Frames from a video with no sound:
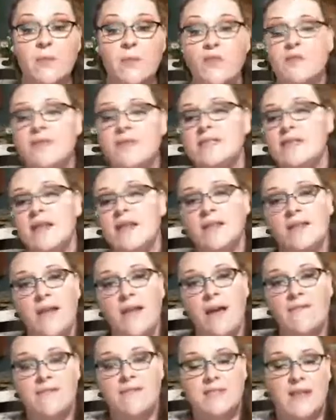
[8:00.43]
movies,
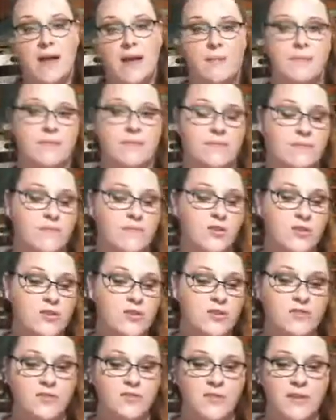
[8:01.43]
loved them.
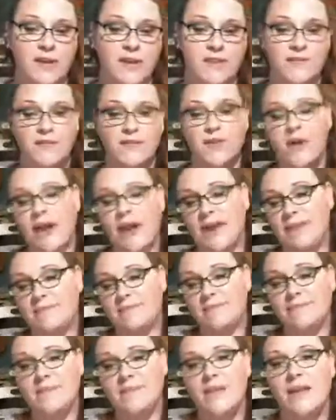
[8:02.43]
Christopher Reeve, great.
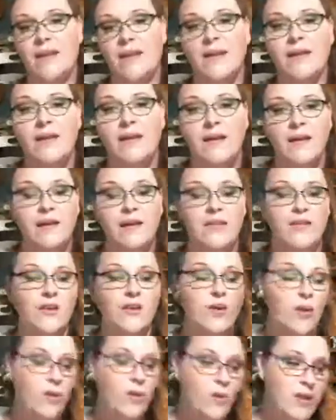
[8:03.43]
The
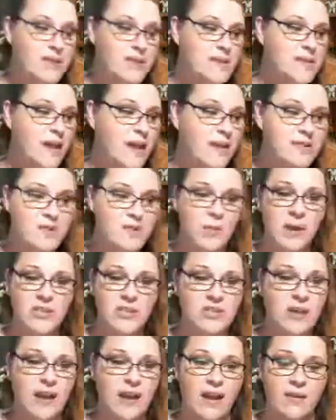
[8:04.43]
newer ones, not so
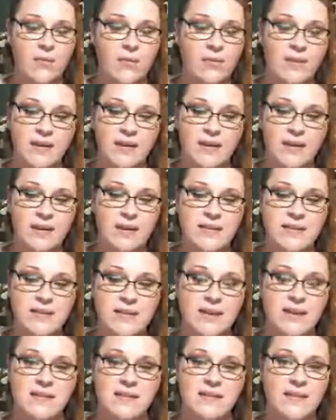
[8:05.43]
much. I just
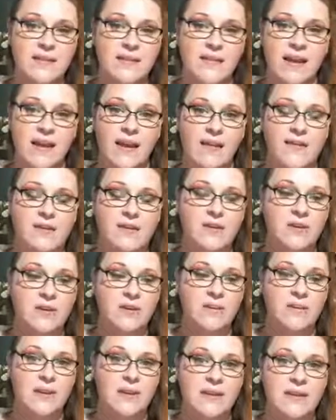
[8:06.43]
can't stand the character
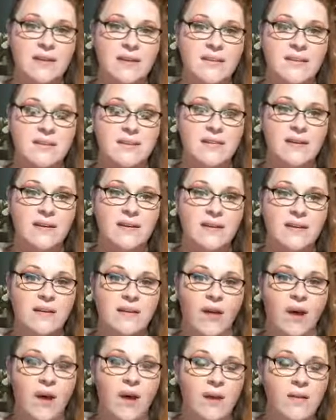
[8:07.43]
because
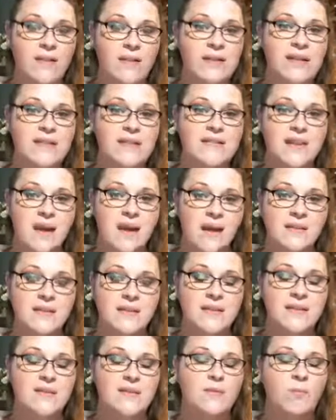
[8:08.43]
all he does
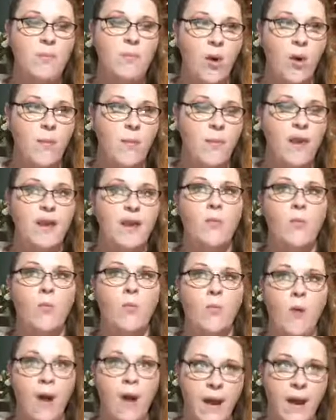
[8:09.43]
is mope and
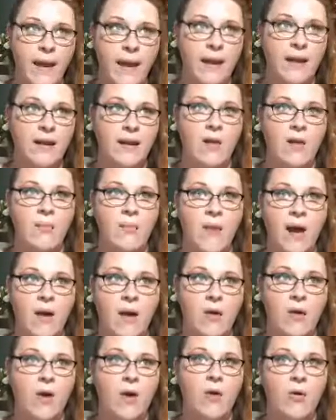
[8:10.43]
whine
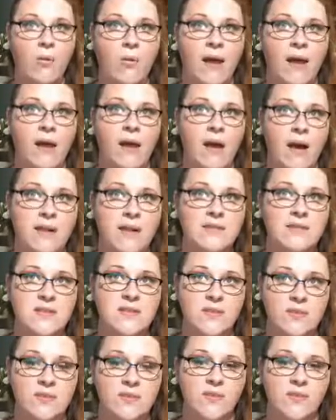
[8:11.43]
about, "Oh my God, it's
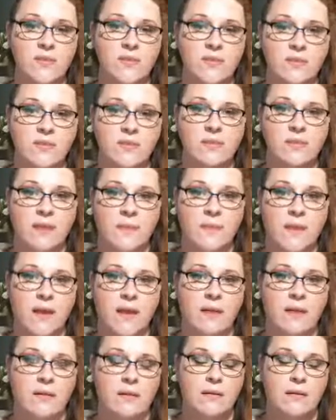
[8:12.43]
so difficult to be me."